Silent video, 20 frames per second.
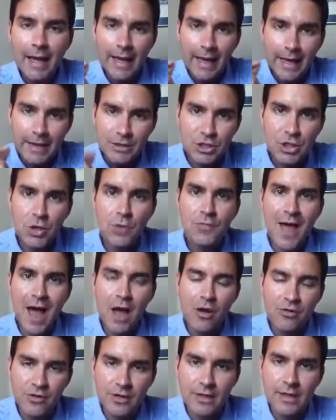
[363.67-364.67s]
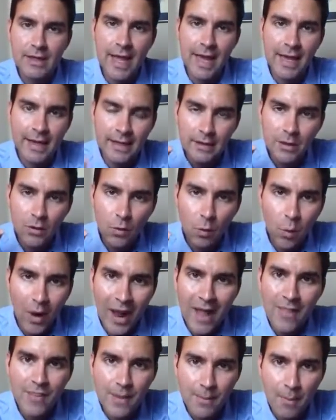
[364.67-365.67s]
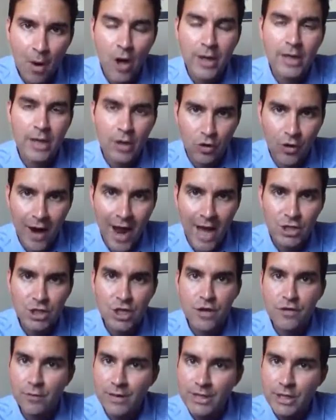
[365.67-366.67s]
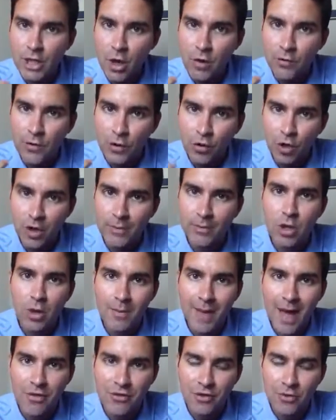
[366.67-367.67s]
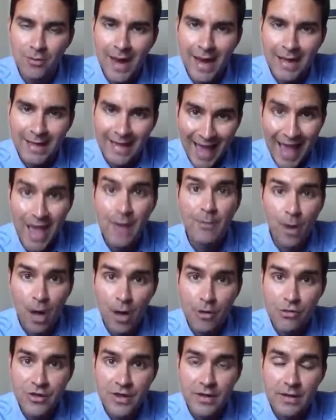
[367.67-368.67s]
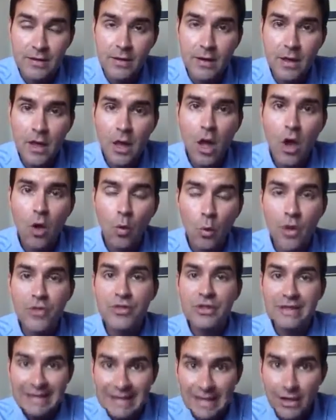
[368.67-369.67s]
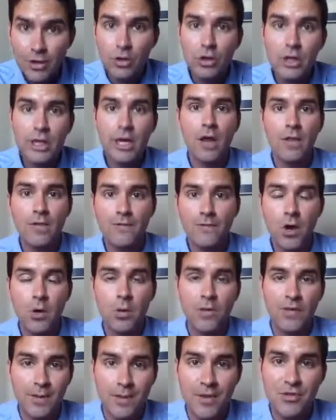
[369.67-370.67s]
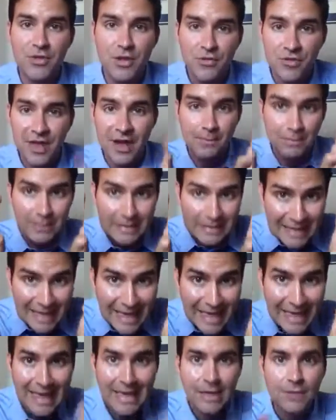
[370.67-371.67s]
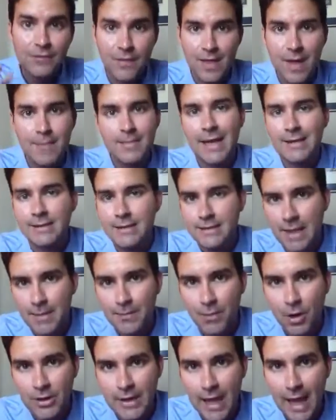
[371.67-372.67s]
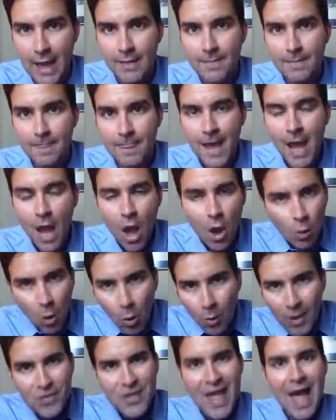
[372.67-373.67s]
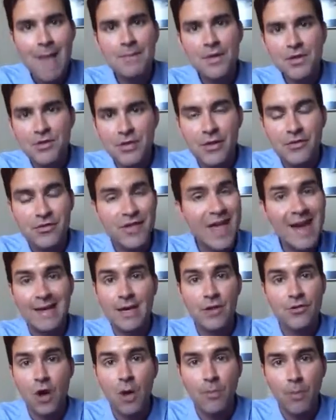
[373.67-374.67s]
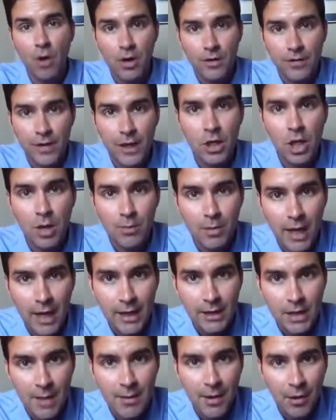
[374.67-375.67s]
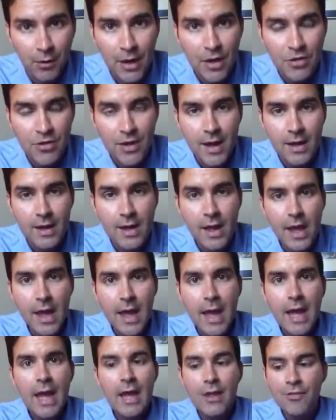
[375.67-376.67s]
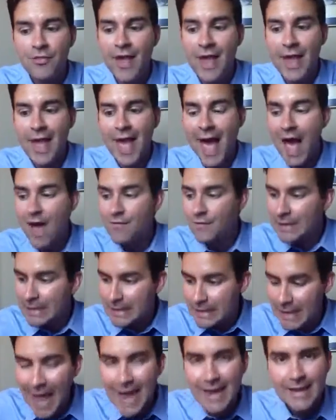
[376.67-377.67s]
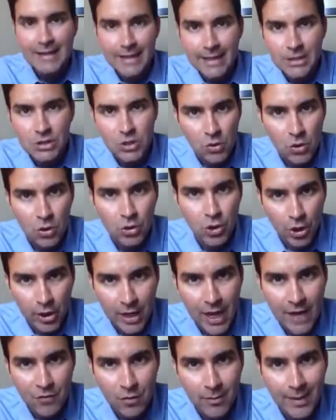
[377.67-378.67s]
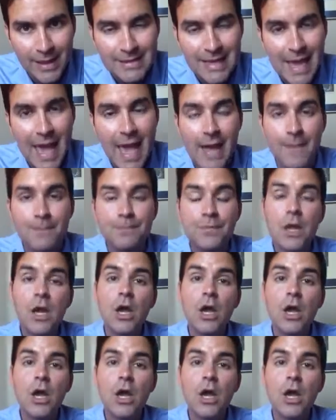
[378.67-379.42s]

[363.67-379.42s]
in 2008, when the market crashes, we know the criminal mastermind, Hank Paulson, was literally on the phone with them, as he said, pleading for them not to dump our debt. Well, what's happened since then is all part of the global economic reset. They have likely told our government, hey,